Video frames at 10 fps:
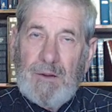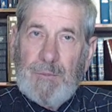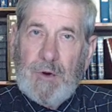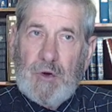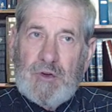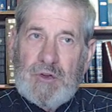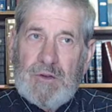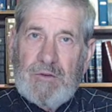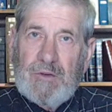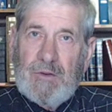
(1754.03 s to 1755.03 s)

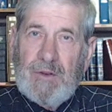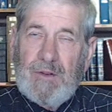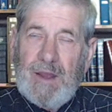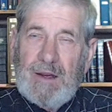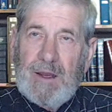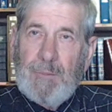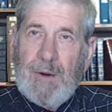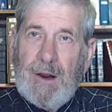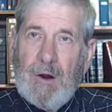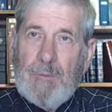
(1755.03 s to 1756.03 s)
Persians, and that
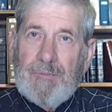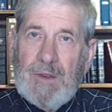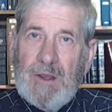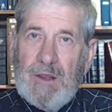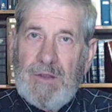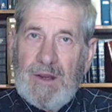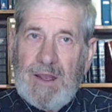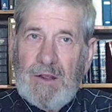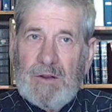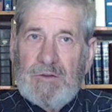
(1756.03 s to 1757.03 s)
empire, and then
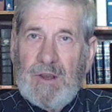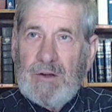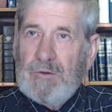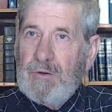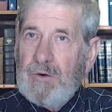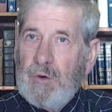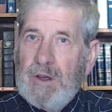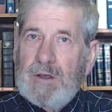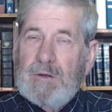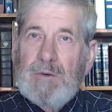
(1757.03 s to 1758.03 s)
Alexander the
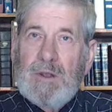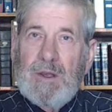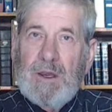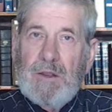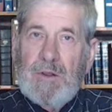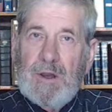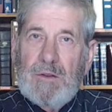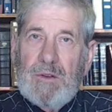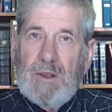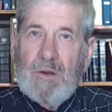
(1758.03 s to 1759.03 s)
Great, and
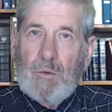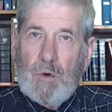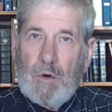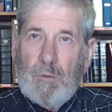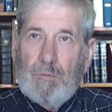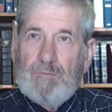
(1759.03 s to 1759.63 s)
then Rome.